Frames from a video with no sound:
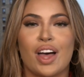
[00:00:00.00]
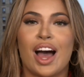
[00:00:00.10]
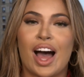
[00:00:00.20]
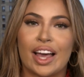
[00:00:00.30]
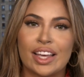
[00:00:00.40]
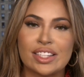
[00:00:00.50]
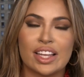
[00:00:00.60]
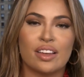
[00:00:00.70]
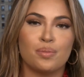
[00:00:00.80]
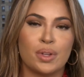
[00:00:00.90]
the highest
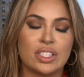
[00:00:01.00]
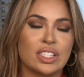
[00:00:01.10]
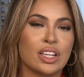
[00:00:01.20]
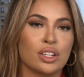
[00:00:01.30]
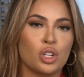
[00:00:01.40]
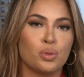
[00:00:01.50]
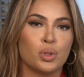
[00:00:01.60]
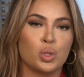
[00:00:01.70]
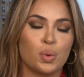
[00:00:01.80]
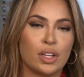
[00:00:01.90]
they have been since
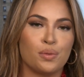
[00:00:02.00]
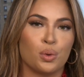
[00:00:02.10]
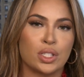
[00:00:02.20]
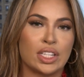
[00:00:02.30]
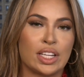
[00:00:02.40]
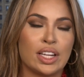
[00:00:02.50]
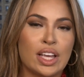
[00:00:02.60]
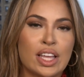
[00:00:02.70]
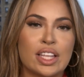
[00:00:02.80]
October twenty fourteen.